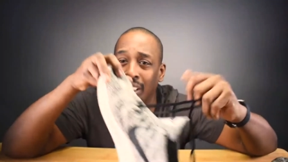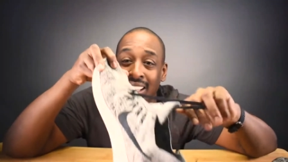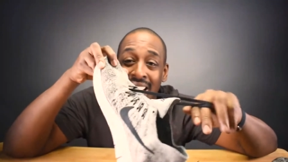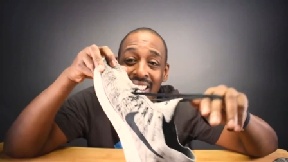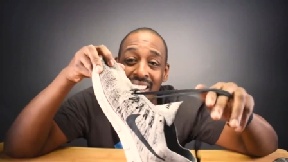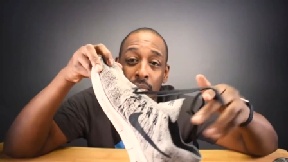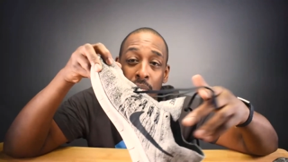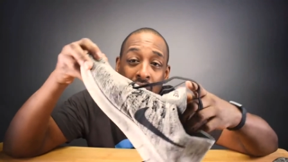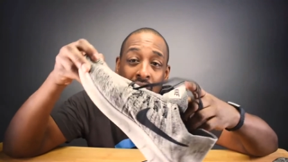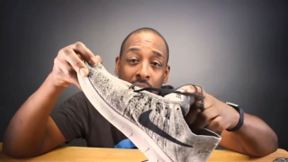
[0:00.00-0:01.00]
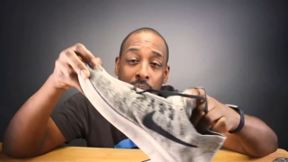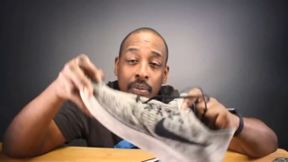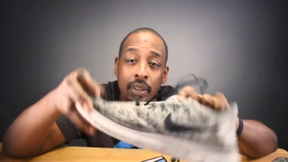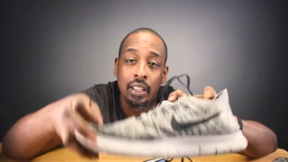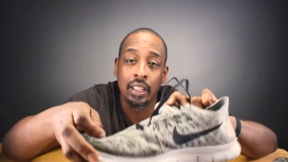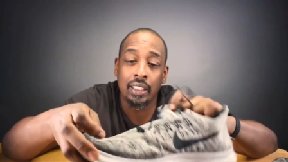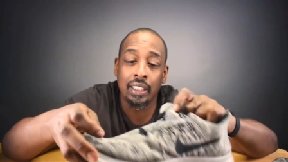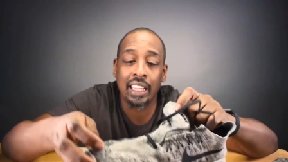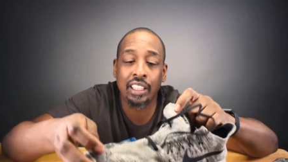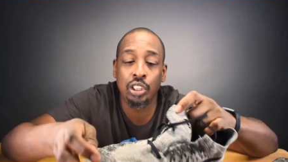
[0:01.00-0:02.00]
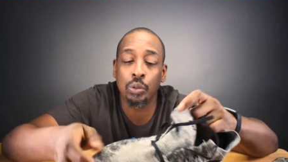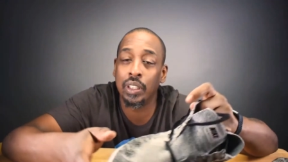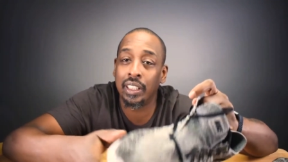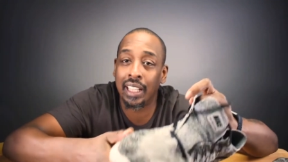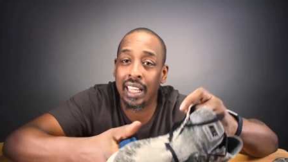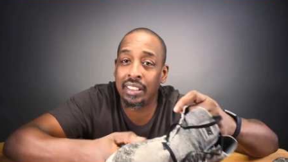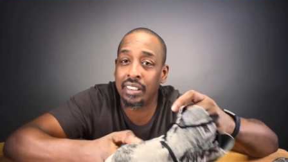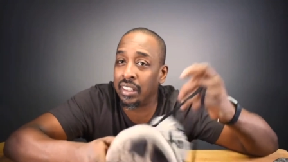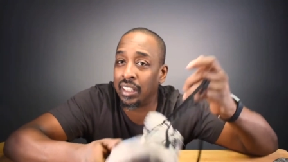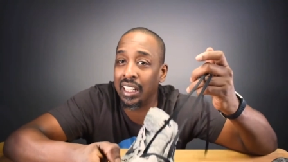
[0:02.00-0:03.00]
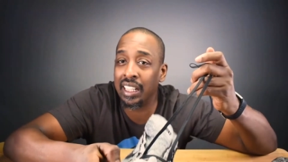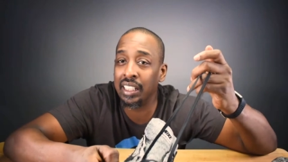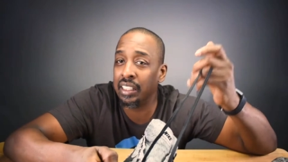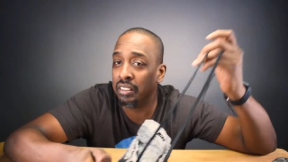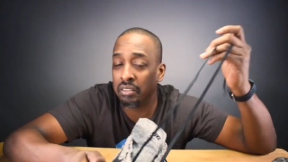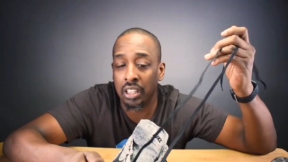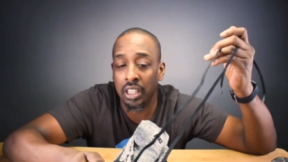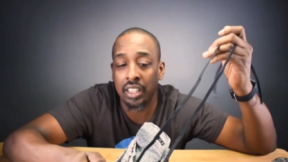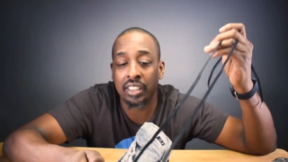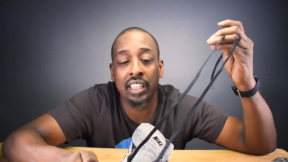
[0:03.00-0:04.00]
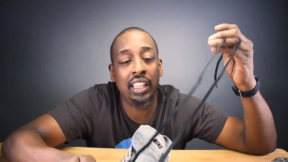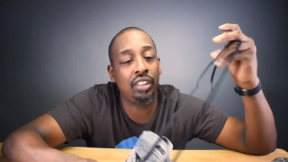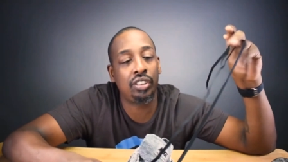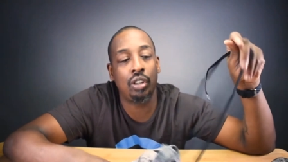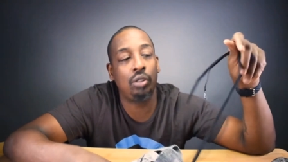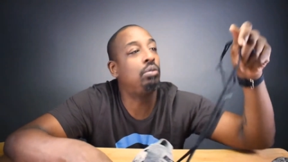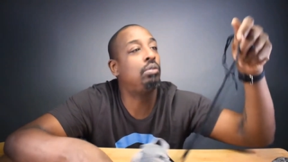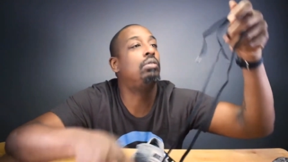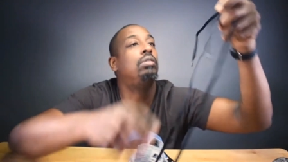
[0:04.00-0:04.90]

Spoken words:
lace them up like you would lace any sneakers. So